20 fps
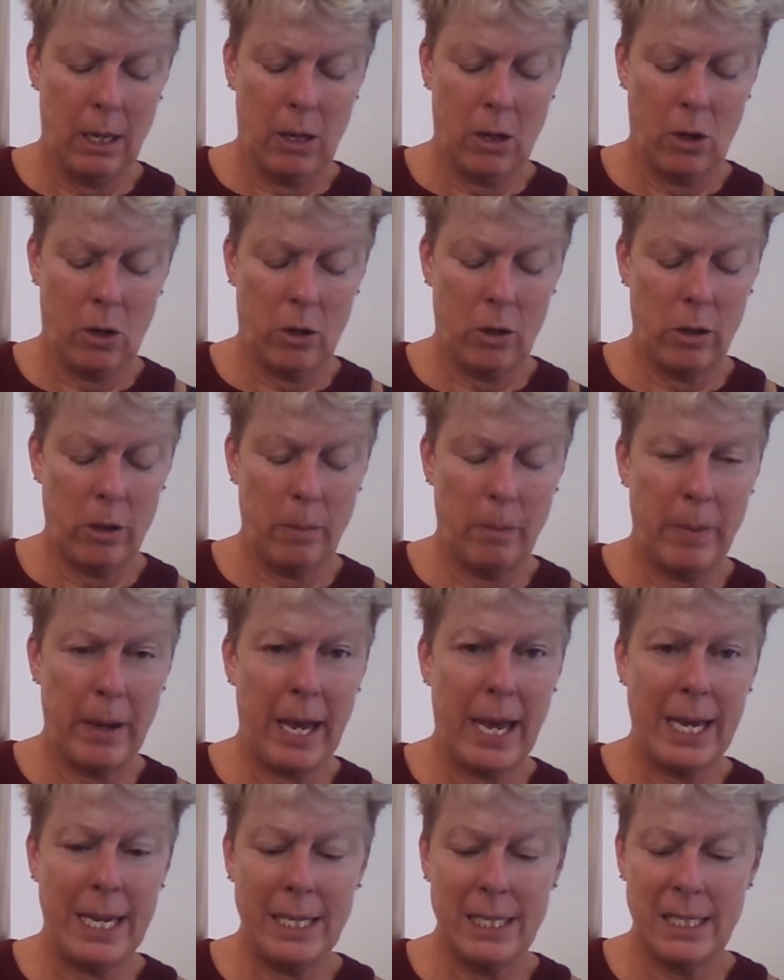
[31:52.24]
On the
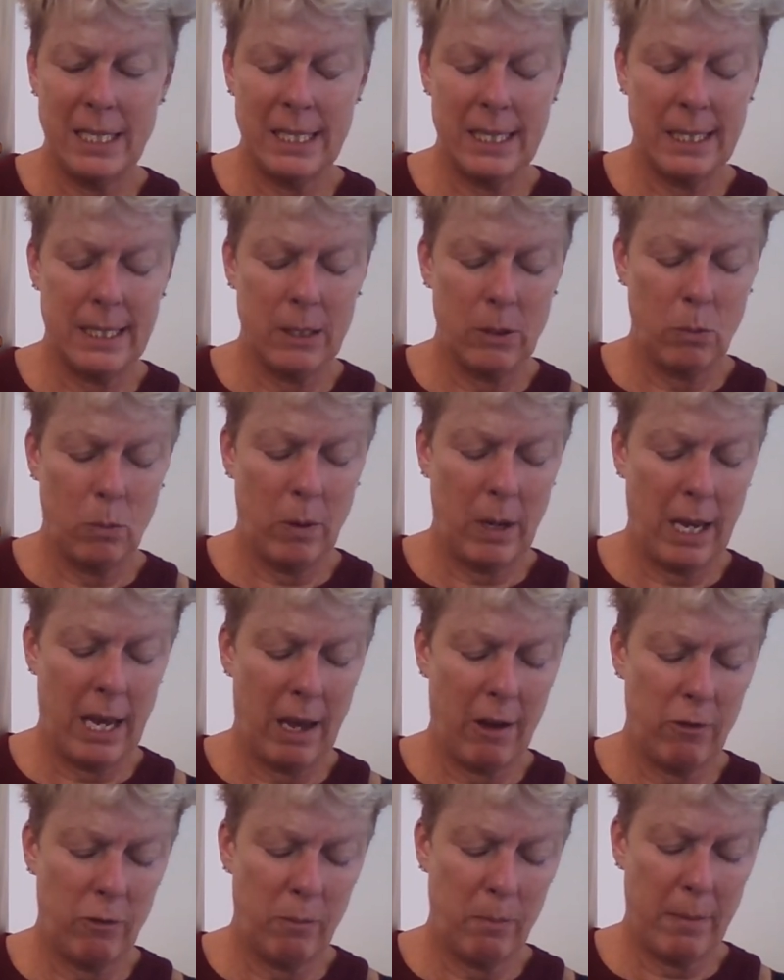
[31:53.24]
base, we
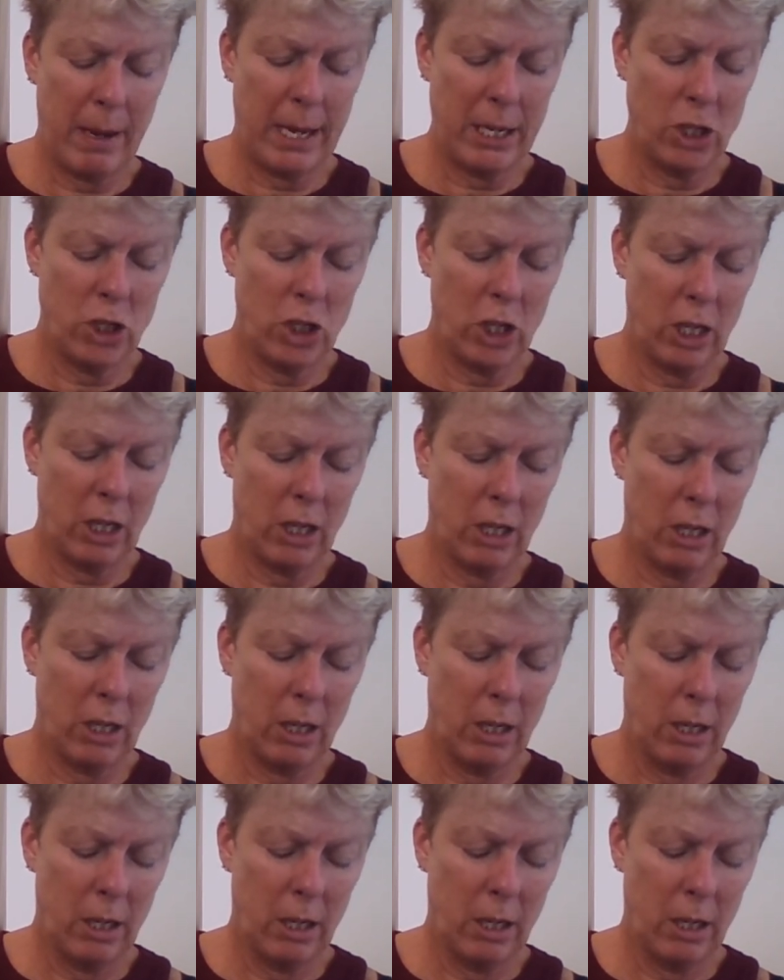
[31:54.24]
have magic.